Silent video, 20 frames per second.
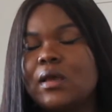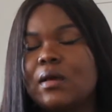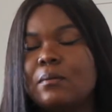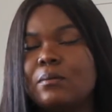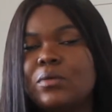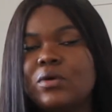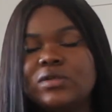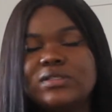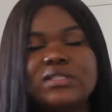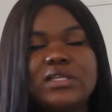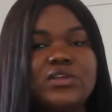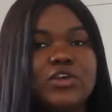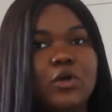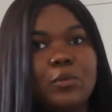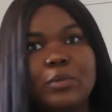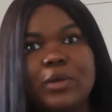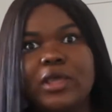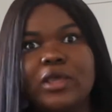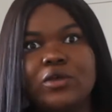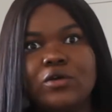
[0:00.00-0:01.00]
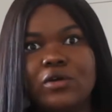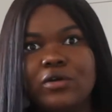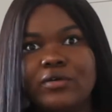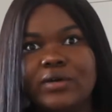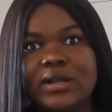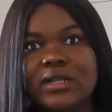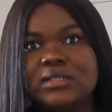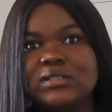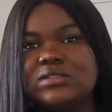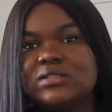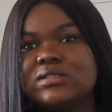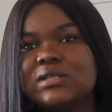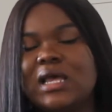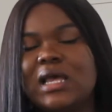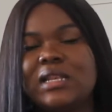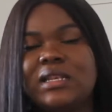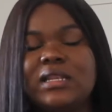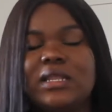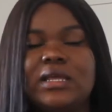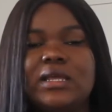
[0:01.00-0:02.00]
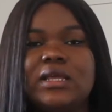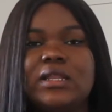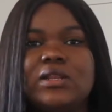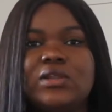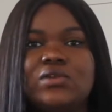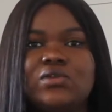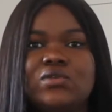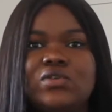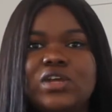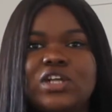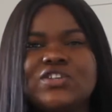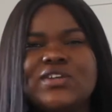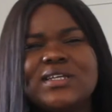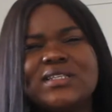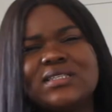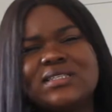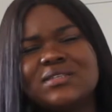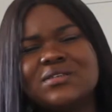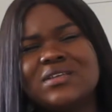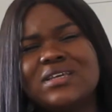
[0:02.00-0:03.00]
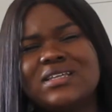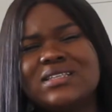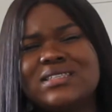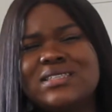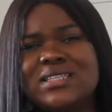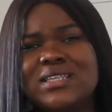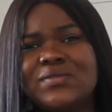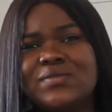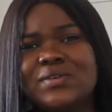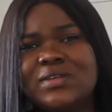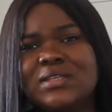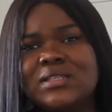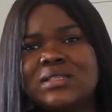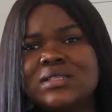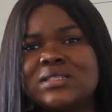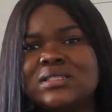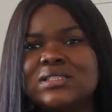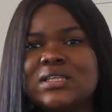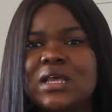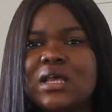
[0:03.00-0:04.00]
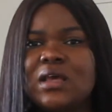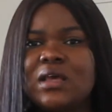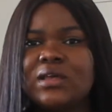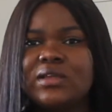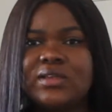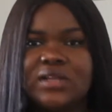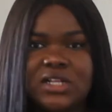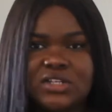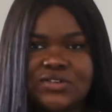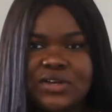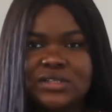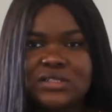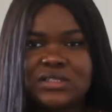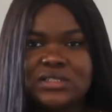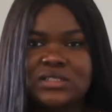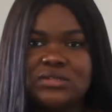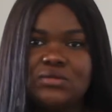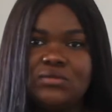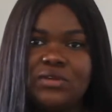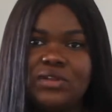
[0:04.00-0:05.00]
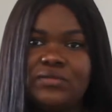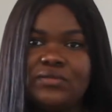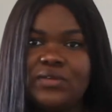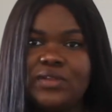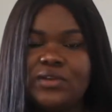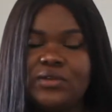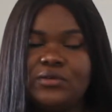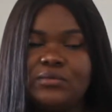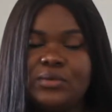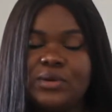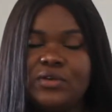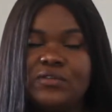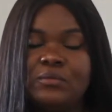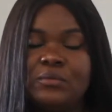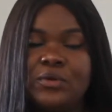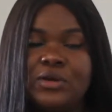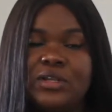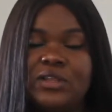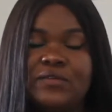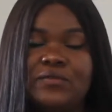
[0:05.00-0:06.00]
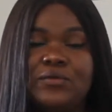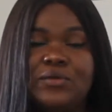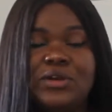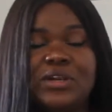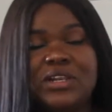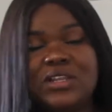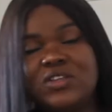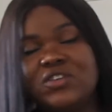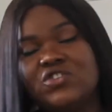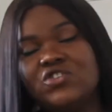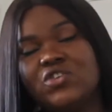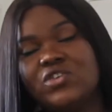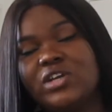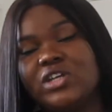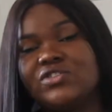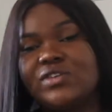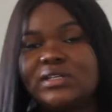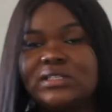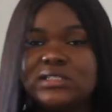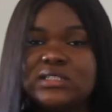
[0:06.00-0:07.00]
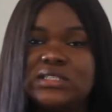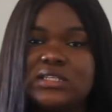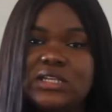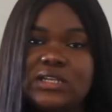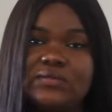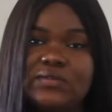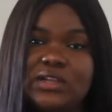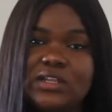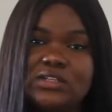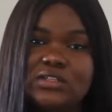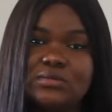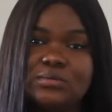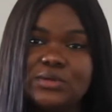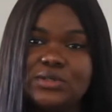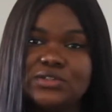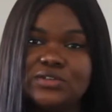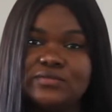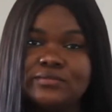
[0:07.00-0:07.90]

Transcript: but say you're paying your rent, and then you're trying to still get savings, you're trying to still leave a little bit of money for leisure, you're trying to still leave a little bit of